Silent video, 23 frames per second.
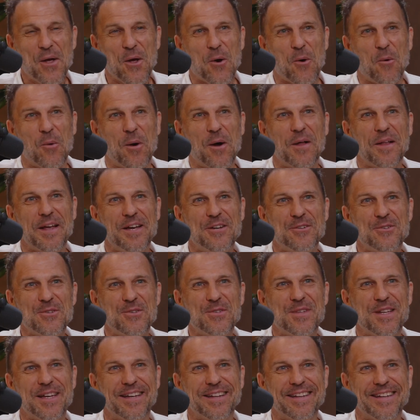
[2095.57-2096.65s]
Well,
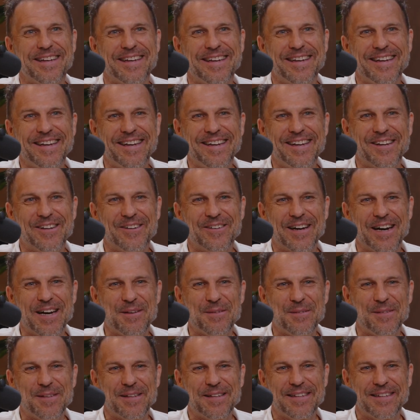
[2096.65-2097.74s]
interestingly,
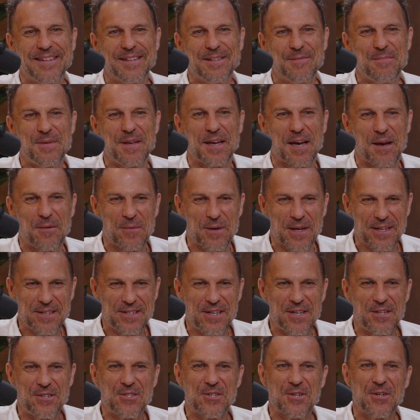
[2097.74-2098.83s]
I becoming a
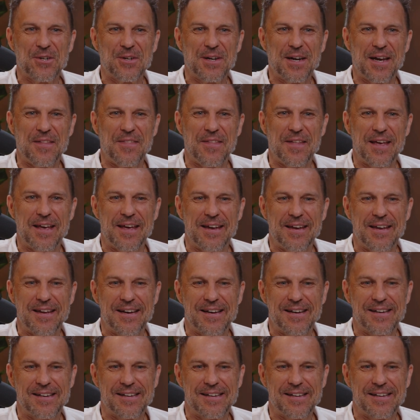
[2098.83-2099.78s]
teacher, and then